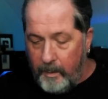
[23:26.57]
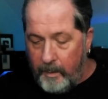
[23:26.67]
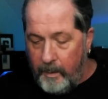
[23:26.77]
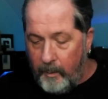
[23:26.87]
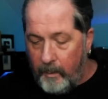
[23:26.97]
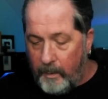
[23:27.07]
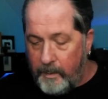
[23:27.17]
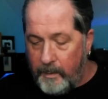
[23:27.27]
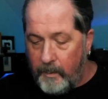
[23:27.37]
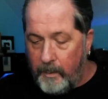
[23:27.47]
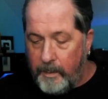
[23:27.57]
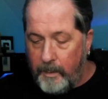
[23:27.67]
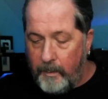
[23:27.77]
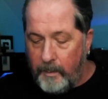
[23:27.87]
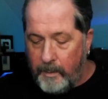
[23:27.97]
came across this one
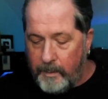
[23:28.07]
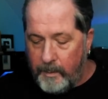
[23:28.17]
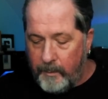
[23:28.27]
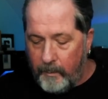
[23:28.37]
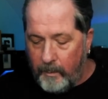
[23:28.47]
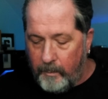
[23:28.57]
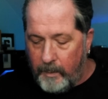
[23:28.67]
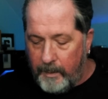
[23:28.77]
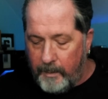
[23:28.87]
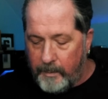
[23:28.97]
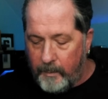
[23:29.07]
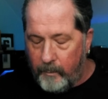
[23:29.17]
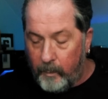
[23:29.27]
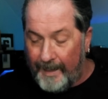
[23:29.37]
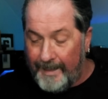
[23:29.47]
too, and this is from the House
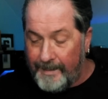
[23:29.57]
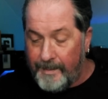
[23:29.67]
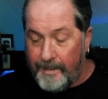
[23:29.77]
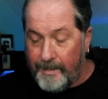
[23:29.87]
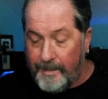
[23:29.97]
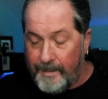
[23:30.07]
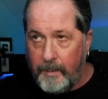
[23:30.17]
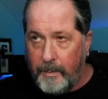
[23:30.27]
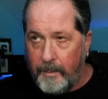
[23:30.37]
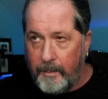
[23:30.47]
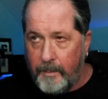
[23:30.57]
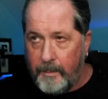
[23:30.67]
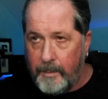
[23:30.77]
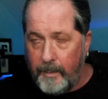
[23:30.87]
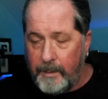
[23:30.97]
of Rance,
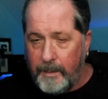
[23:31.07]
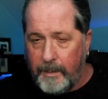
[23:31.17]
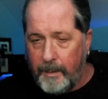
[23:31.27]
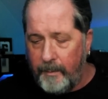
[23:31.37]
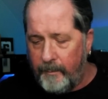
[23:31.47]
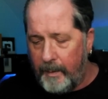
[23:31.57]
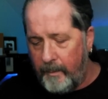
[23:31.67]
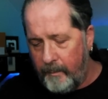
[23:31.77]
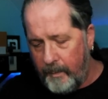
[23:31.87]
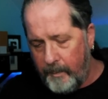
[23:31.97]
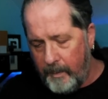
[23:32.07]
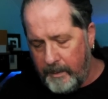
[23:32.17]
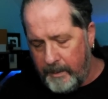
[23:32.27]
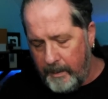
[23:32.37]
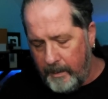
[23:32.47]
1795, if I'm not
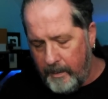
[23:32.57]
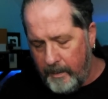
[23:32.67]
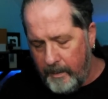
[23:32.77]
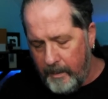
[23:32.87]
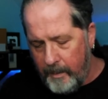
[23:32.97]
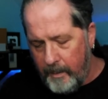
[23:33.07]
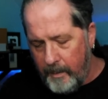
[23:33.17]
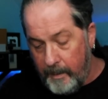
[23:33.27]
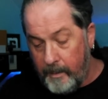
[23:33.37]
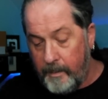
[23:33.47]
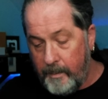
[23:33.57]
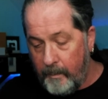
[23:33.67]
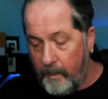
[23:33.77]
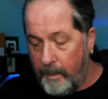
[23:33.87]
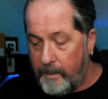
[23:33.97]
mistaken. Yes,
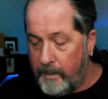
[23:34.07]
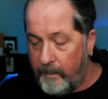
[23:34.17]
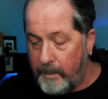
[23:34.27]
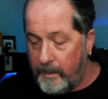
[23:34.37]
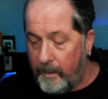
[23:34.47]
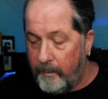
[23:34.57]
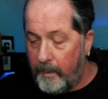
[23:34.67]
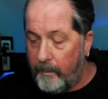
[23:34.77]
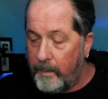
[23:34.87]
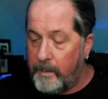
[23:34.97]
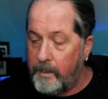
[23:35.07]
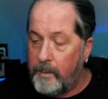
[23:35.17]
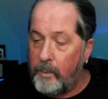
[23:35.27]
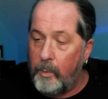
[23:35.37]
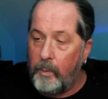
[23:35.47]
Rance 1795, and this is
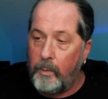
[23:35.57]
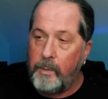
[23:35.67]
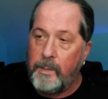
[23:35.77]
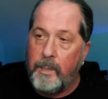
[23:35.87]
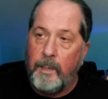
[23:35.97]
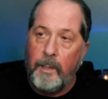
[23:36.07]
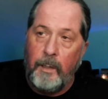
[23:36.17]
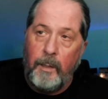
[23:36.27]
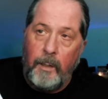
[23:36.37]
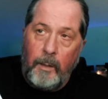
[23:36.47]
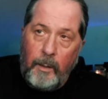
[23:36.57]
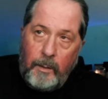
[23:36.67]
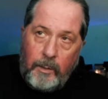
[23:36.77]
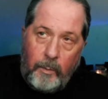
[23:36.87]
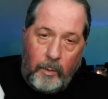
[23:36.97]
Tuberose
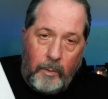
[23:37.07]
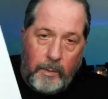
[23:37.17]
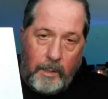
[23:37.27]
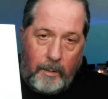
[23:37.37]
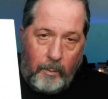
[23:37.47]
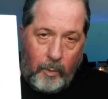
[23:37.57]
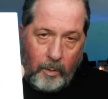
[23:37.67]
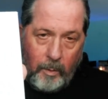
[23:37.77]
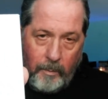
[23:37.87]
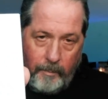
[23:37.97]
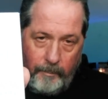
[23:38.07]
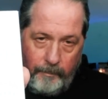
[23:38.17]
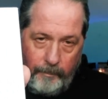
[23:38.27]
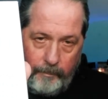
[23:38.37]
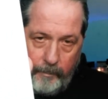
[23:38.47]
Amour.
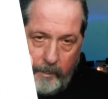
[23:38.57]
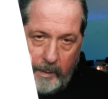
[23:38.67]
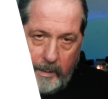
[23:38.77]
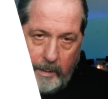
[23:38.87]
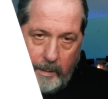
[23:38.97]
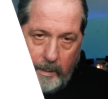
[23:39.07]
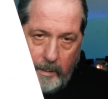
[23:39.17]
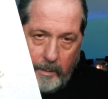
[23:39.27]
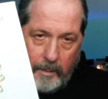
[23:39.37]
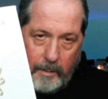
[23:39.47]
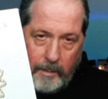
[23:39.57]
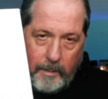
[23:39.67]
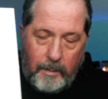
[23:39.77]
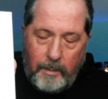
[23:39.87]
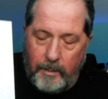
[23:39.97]
And this
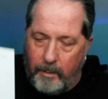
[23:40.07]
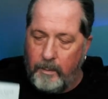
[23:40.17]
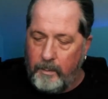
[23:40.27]
is,